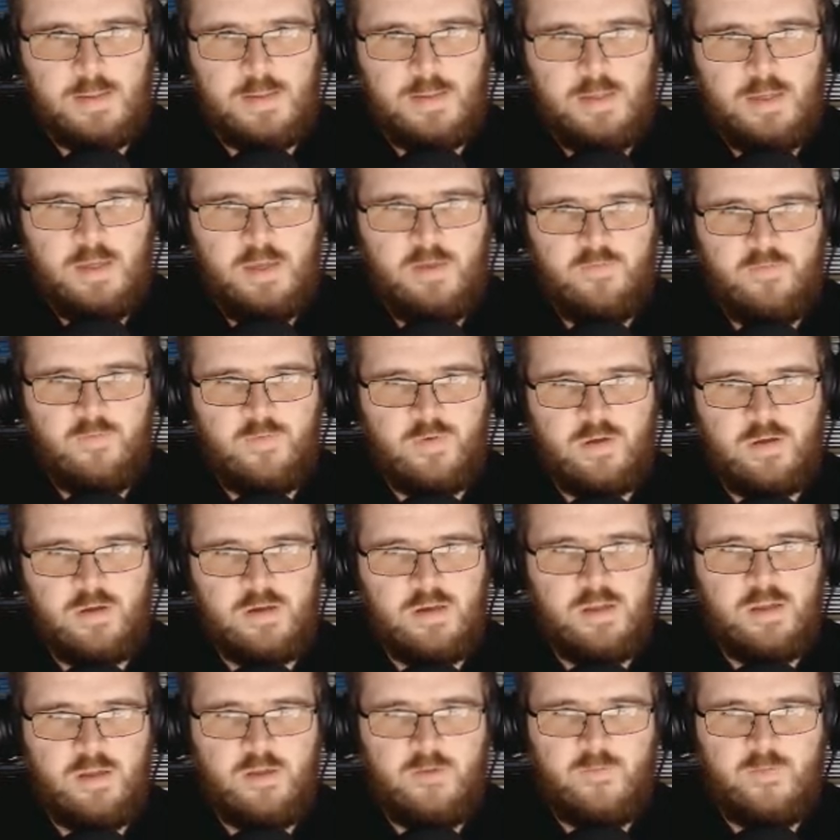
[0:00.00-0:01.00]
If we can
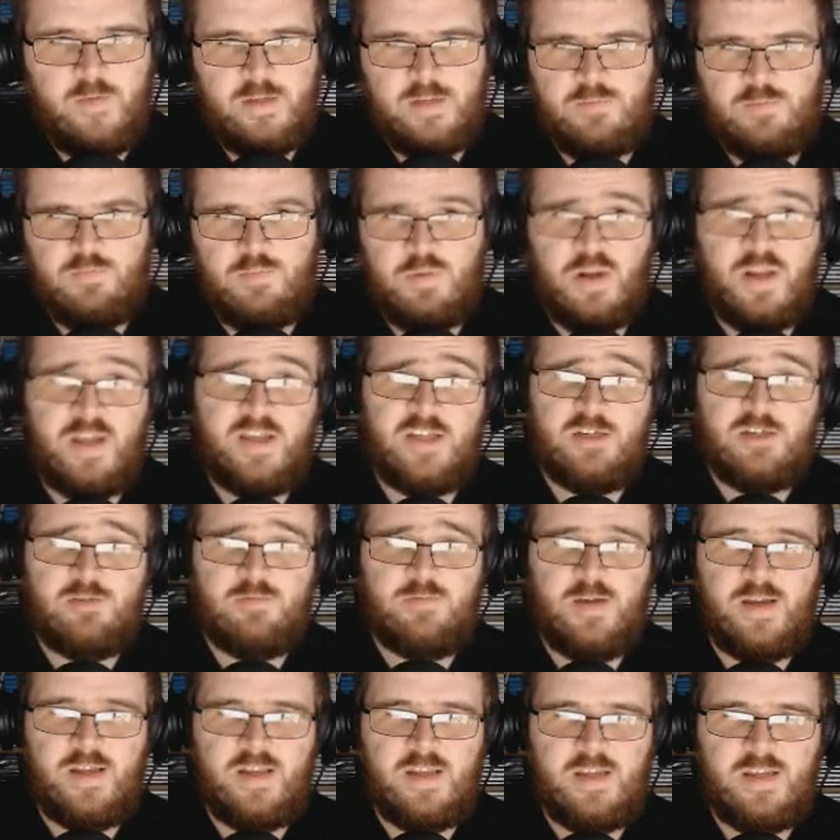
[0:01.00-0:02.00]
leave this place,
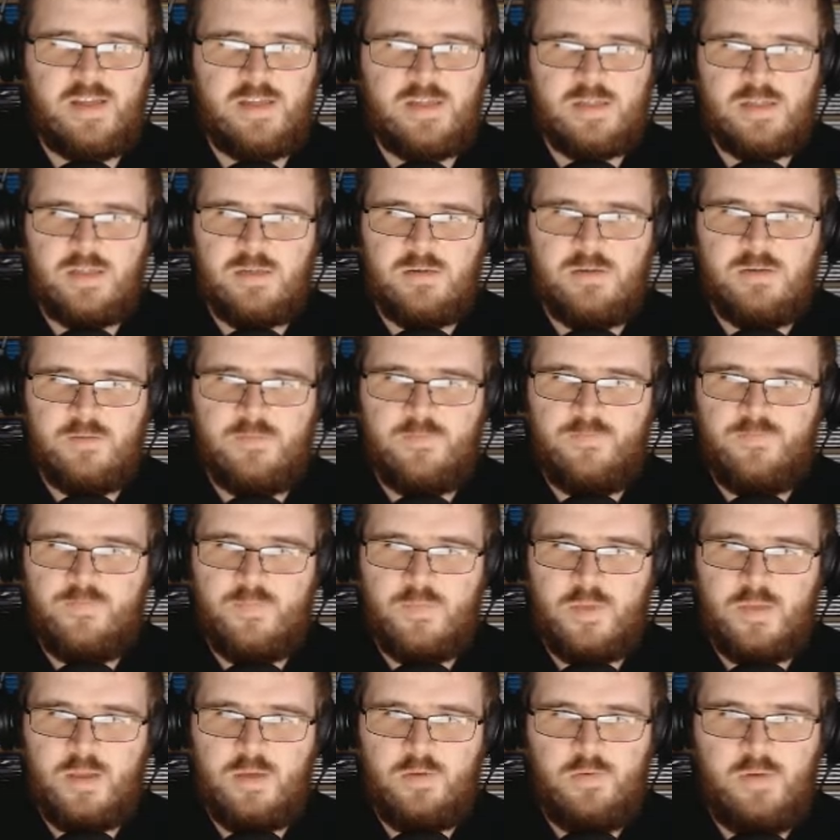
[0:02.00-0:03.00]
that is.
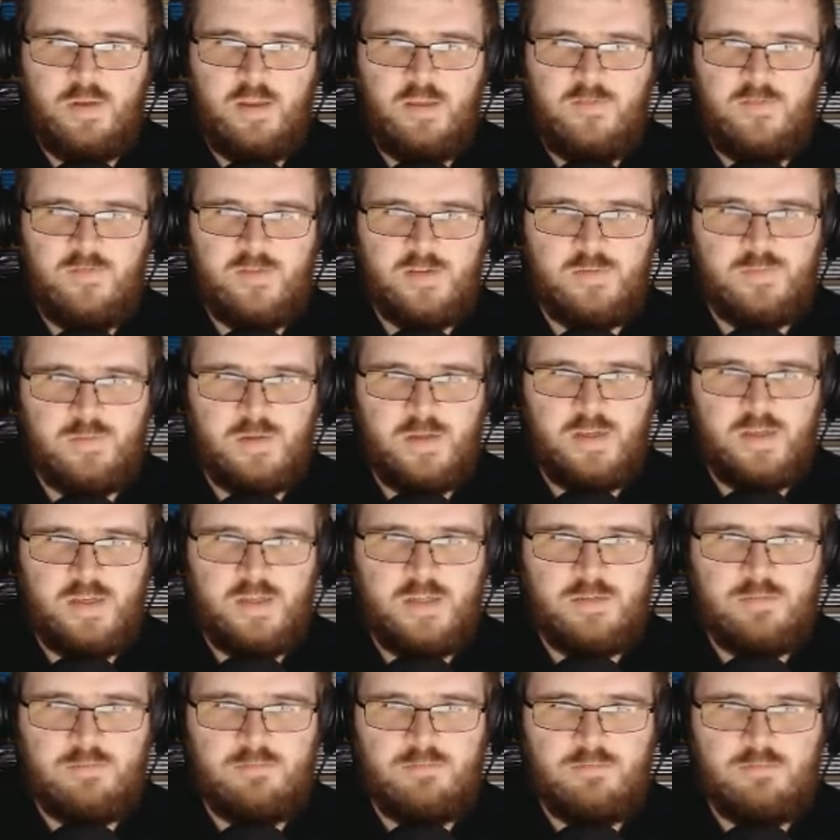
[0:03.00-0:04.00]
Can we leave this
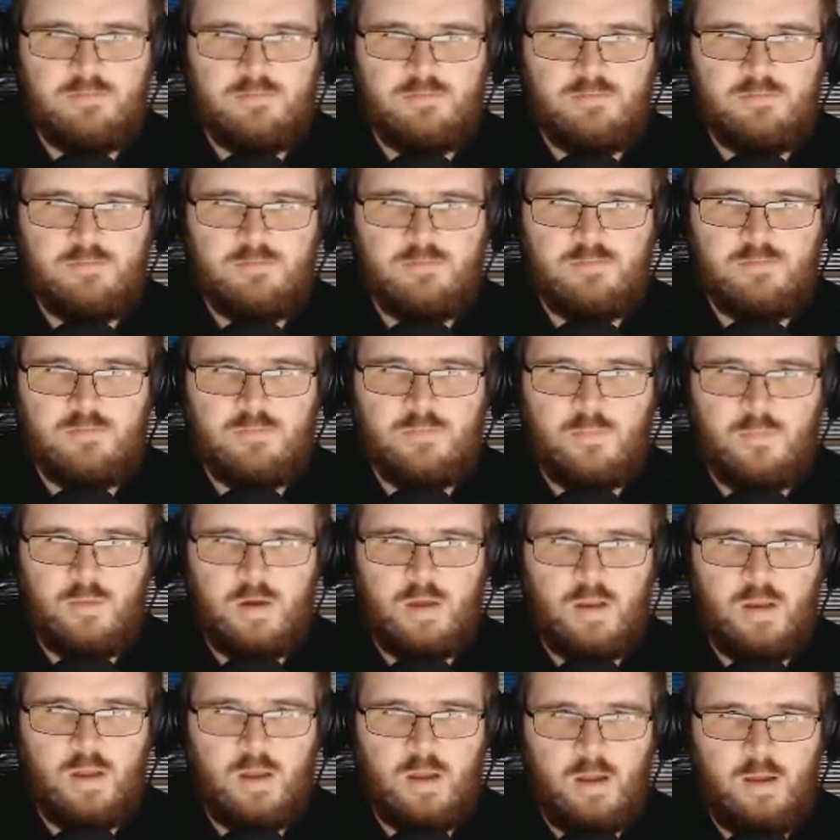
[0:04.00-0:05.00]
place?
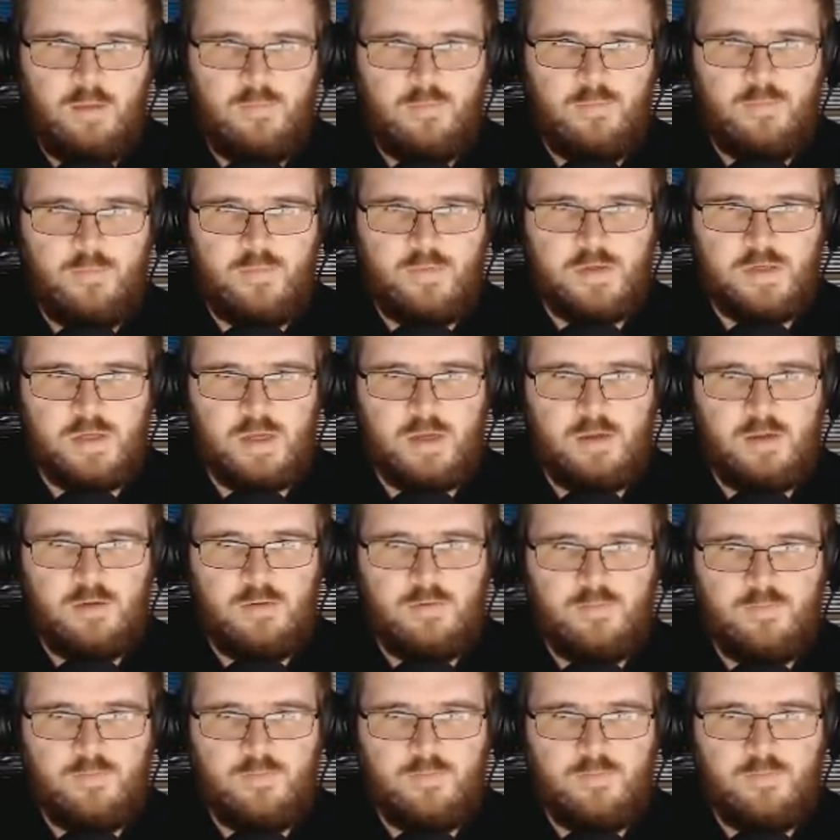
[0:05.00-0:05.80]
Well, I hope so.